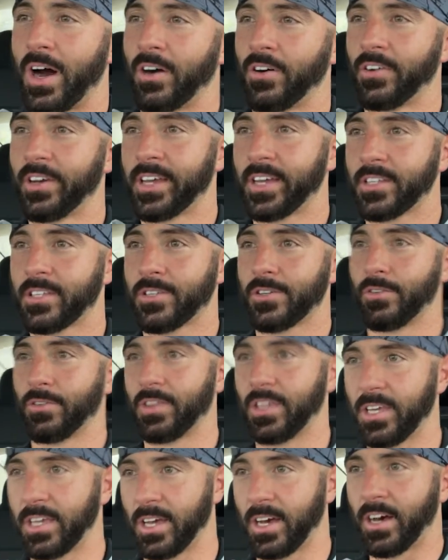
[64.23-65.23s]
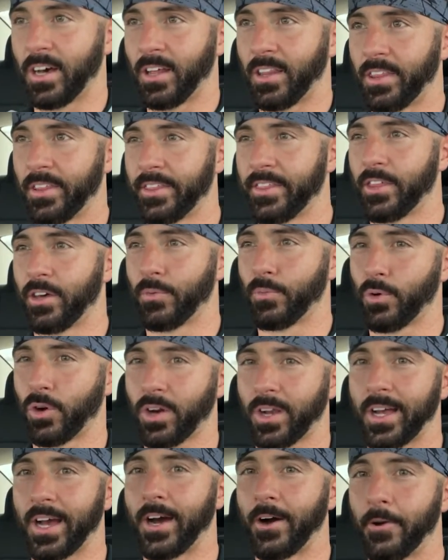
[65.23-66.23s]
I'll link to the
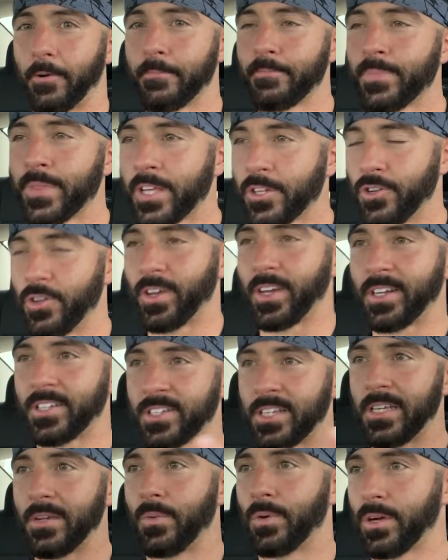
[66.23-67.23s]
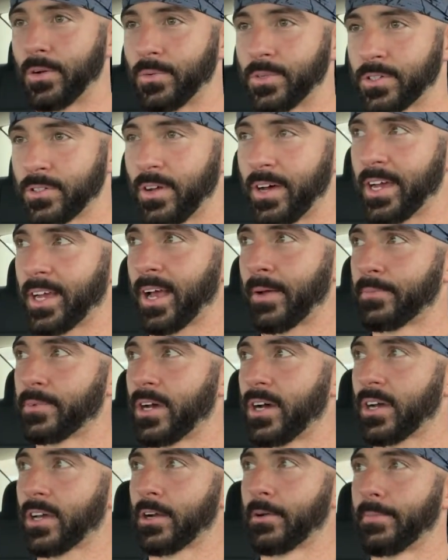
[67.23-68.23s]
workout so you can see what it was like I'm
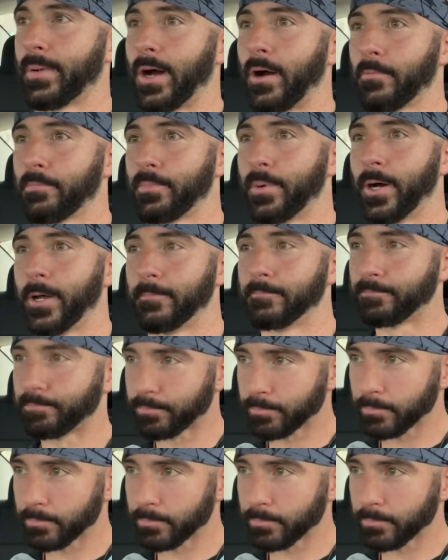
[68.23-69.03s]
talking about. But